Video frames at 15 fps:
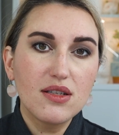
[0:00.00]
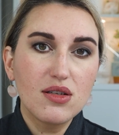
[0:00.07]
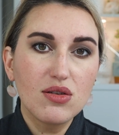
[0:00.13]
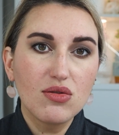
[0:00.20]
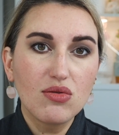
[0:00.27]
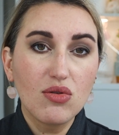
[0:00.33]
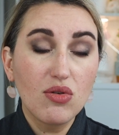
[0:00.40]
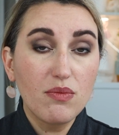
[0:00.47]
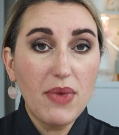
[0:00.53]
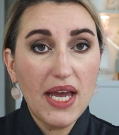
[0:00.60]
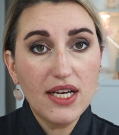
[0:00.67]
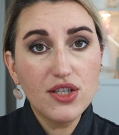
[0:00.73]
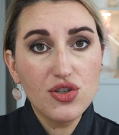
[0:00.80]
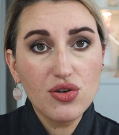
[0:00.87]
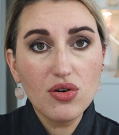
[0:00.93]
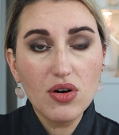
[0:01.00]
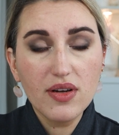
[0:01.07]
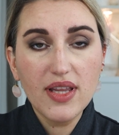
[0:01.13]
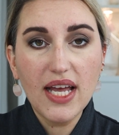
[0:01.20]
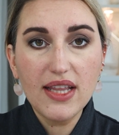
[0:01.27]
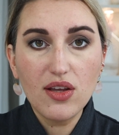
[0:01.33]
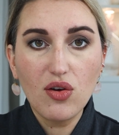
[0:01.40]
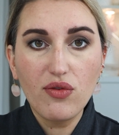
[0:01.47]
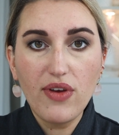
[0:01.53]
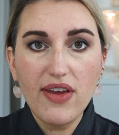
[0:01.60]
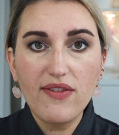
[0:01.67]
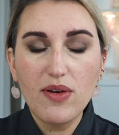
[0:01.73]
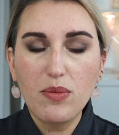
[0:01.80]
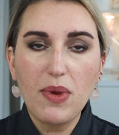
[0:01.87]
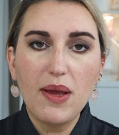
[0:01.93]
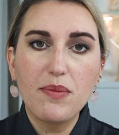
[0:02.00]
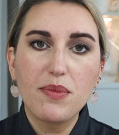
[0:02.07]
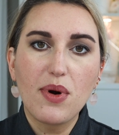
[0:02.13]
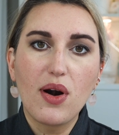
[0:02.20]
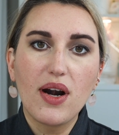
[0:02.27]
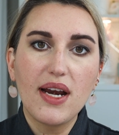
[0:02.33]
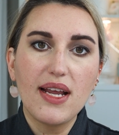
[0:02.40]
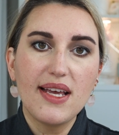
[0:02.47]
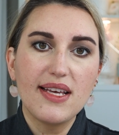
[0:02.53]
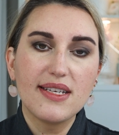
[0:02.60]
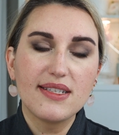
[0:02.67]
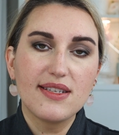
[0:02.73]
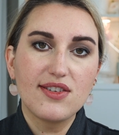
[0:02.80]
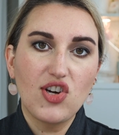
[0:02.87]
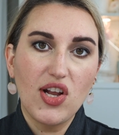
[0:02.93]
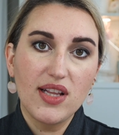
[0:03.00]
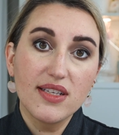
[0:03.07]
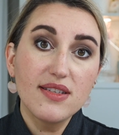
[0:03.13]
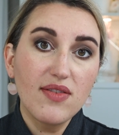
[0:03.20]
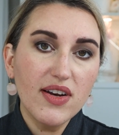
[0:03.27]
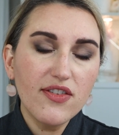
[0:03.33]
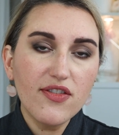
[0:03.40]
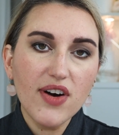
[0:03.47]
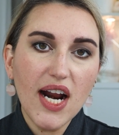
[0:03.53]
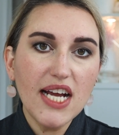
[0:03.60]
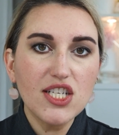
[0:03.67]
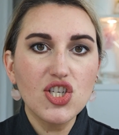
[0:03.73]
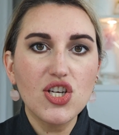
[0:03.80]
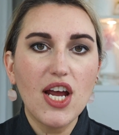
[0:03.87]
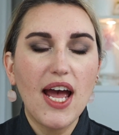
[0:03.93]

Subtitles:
to make sure that your wafer paper is relatively fresh